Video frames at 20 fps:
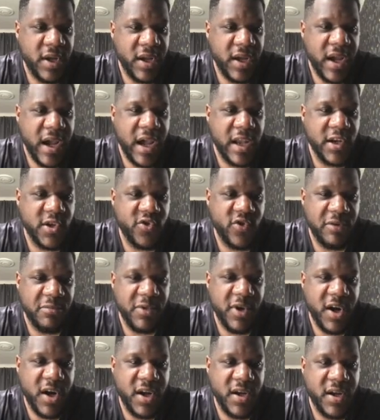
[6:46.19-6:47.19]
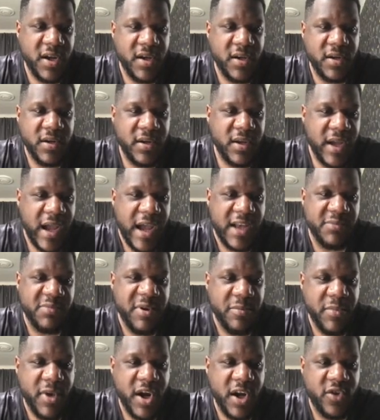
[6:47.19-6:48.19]
uh, the drip garden has
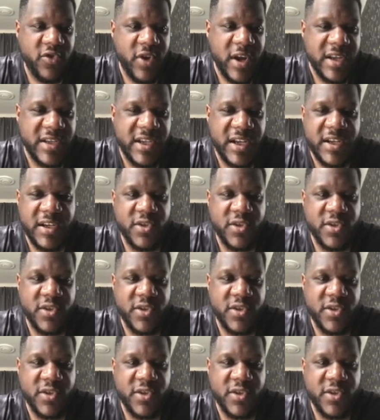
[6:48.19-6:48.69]
been migrated,